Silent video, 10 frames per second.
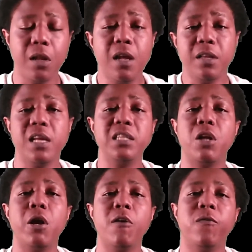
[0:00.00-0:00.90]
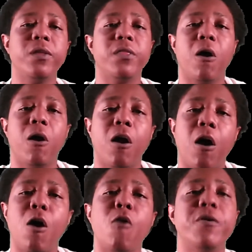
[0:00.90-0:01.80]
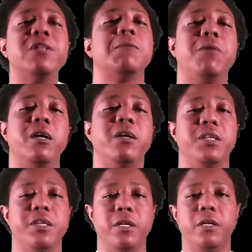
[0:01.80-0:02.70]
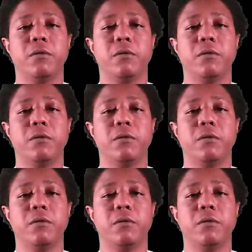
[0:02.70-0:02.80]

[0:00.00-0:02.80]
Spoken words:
Now let's start off with our Offensive Player of the Year.